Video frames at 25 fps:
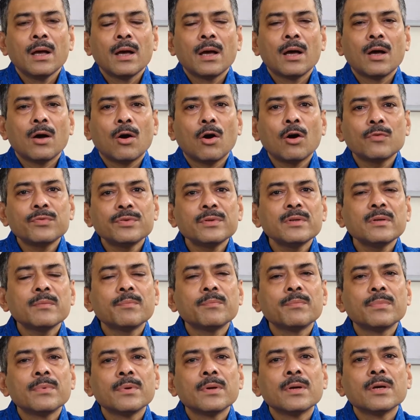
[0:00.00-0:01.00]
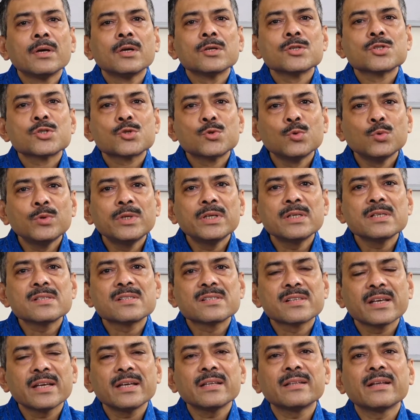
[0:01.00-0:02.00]
Often students
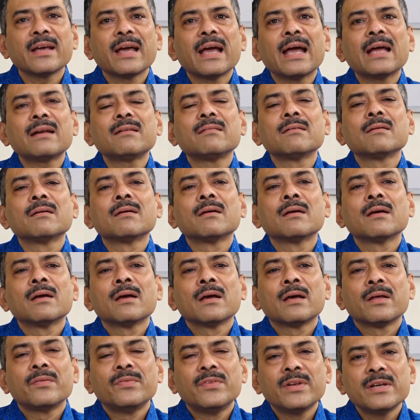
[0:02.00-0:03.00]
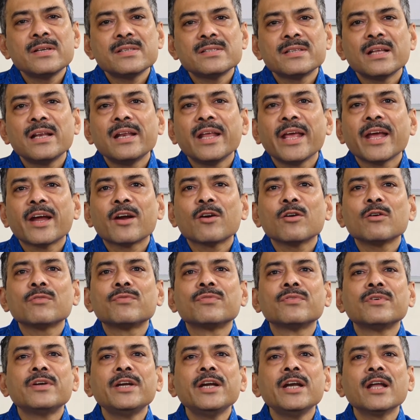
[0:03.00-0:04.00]
say that there is a layer of
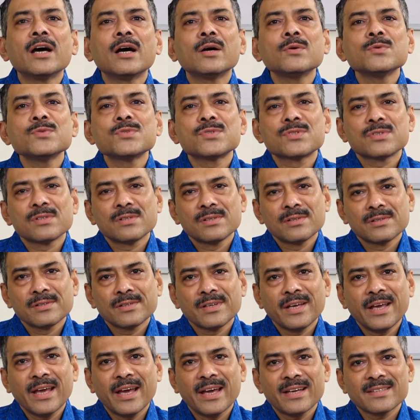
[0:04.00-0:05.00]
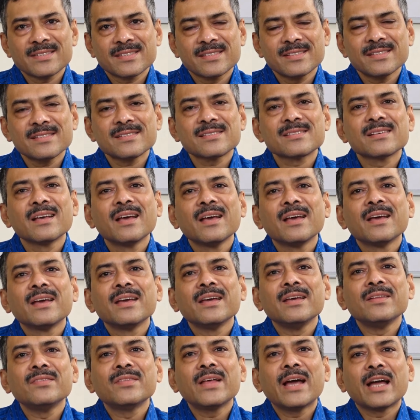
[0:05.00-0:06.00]
greenhouse gases
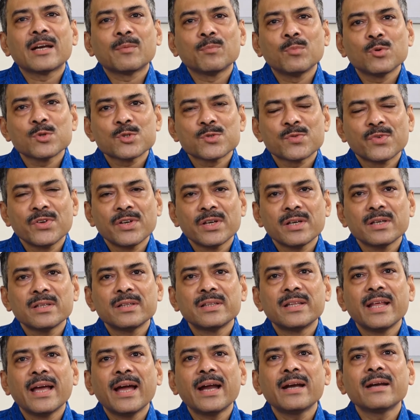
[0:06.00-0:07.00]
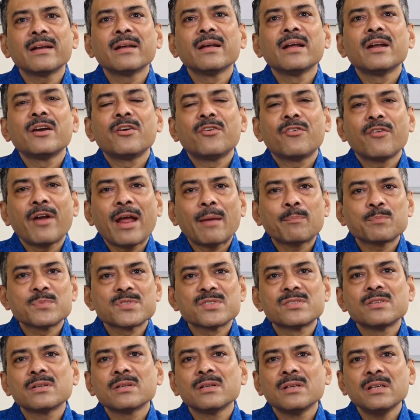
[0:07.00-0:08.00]
in the atmosphere that traps
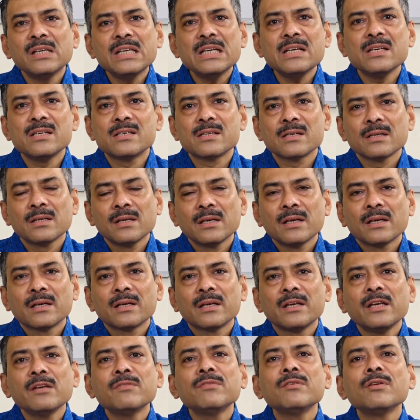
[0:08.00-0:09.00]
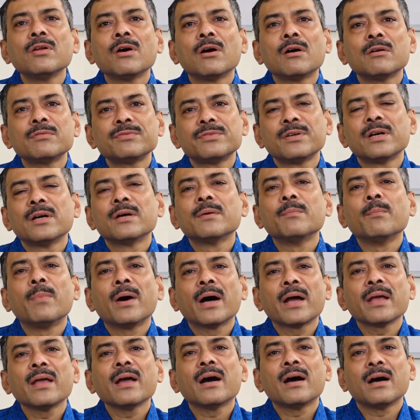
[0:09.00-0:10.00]
the heat given off
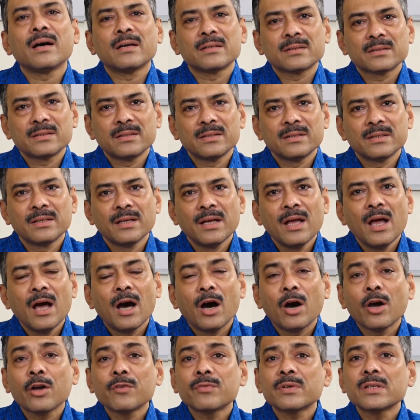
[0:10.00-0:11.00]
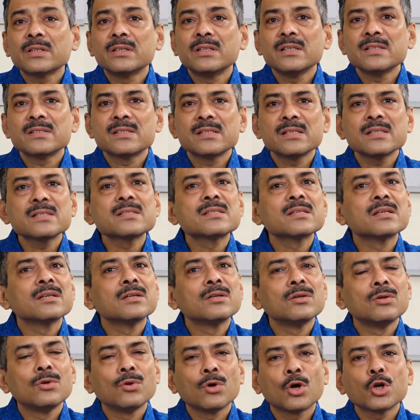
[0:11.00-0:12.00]
by earth. However, this is
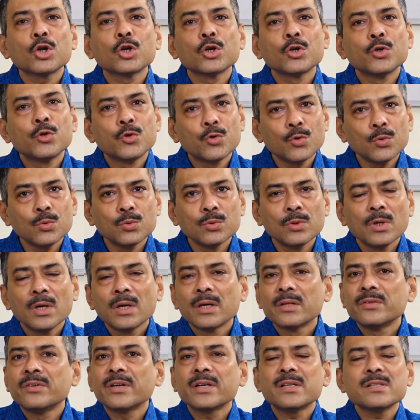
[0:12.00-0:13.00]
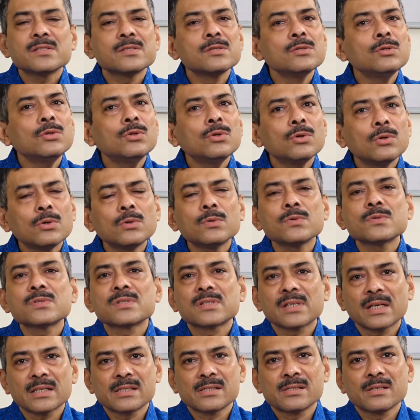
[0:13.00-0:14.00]
not true. There is no
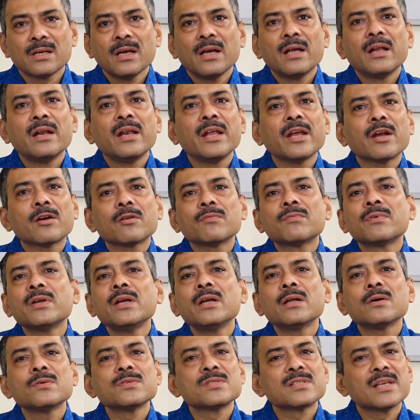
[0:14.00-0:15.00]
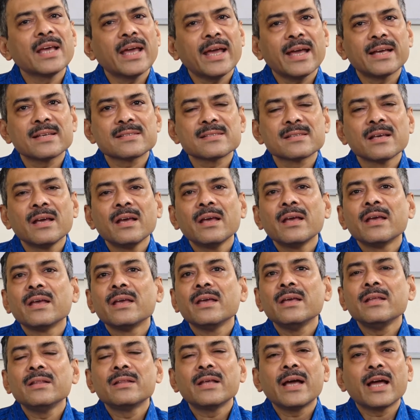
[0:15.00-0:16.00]
such layer of greenhouse gas
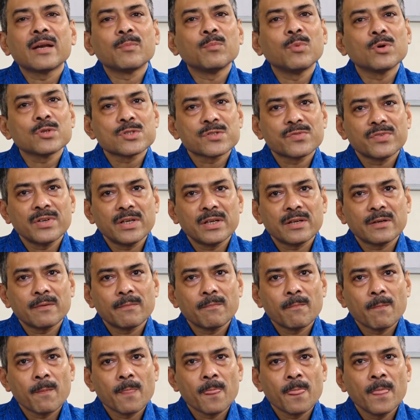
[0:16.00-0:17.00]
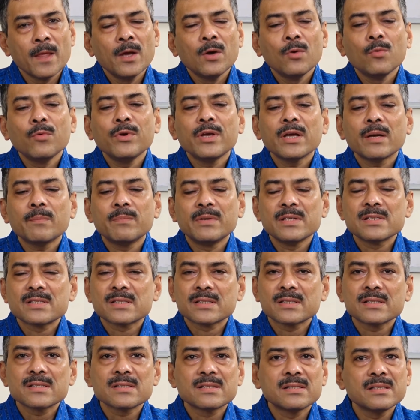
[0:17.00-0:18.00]
in the atmosphere. We have
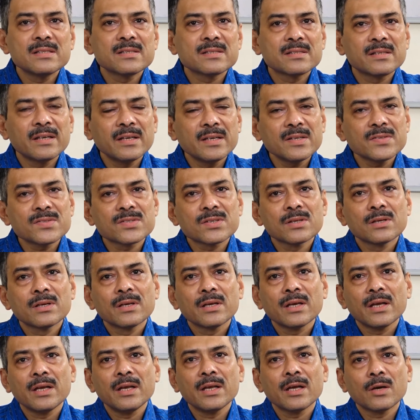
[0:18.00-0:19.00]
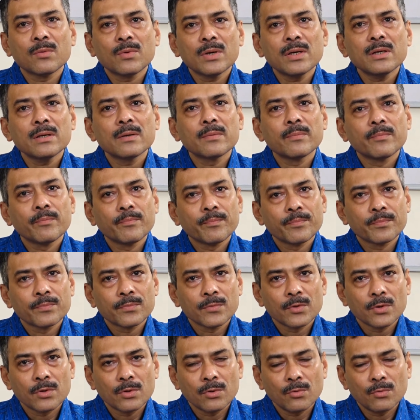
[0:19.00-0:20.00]
discussed these things in our
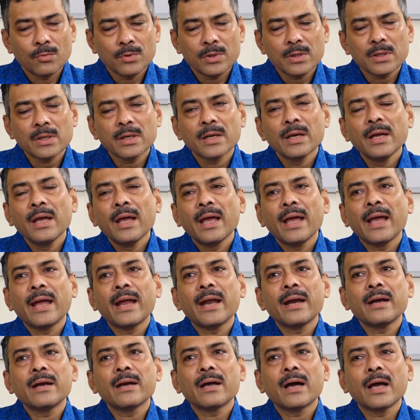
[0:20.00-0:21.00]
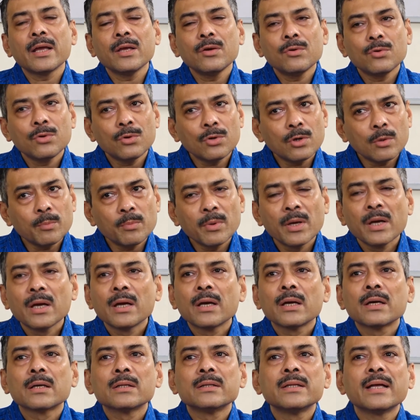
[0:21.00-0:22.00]
work, and I hope
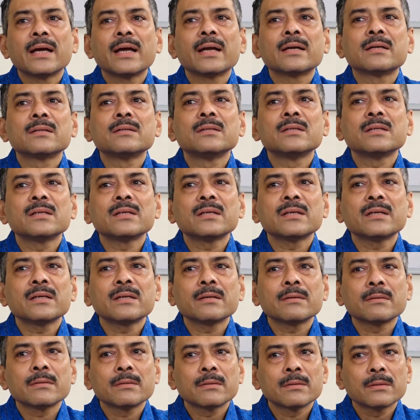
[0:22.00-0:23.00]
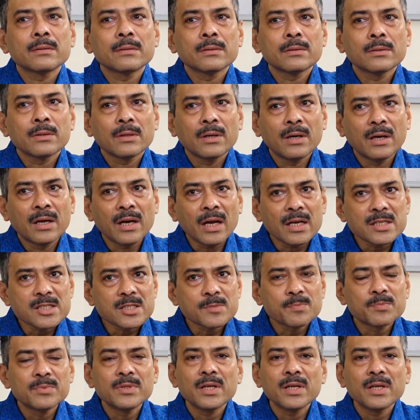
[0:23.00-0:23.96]
that they grasp